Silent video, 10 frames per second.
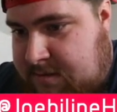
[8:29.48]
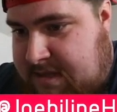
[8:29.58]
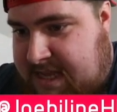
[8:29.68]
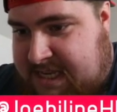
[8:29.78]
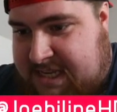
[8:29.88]

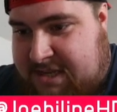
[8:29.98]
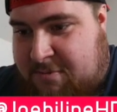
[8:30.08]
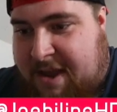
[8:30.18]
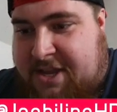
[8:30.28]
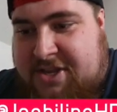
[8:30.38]
This is
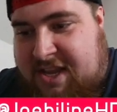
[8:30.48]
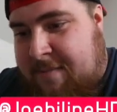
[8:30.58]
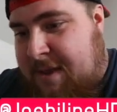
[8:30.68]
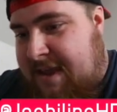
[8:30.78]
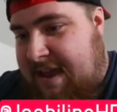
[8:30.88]
where you
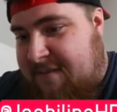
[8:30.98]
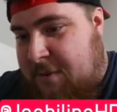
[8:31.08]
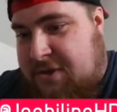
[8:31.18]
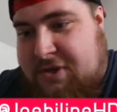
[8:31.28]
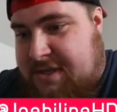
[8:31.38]
see me get
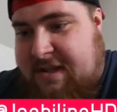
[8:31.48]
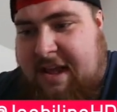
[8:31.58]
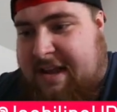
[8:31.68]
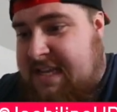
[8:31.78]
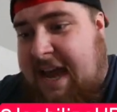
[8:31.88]
exposed, because
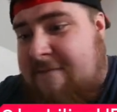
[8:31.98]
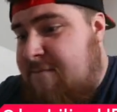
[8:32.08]
like I said,